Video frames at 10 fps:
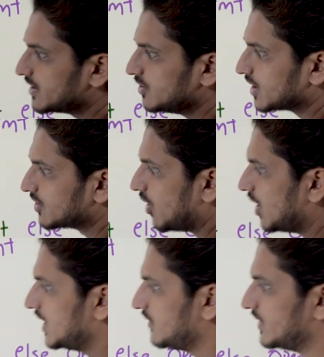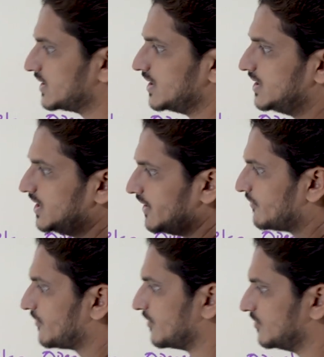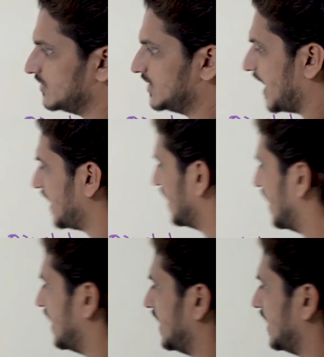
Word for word: you are calling with if, then,